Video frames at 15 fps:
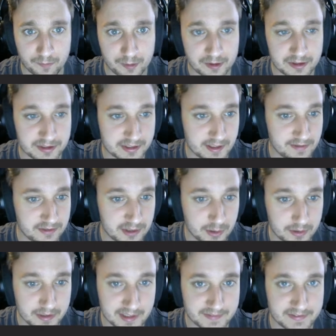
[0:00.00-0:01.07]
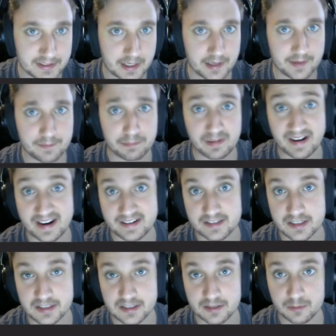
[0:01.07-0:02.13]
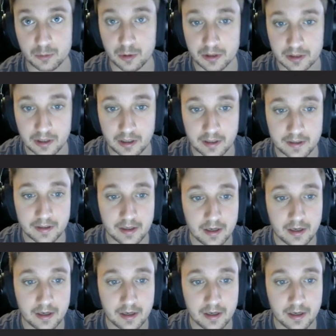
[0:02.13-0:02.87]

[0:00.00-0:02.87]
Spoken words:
this gives you enough to kind of practice and work on.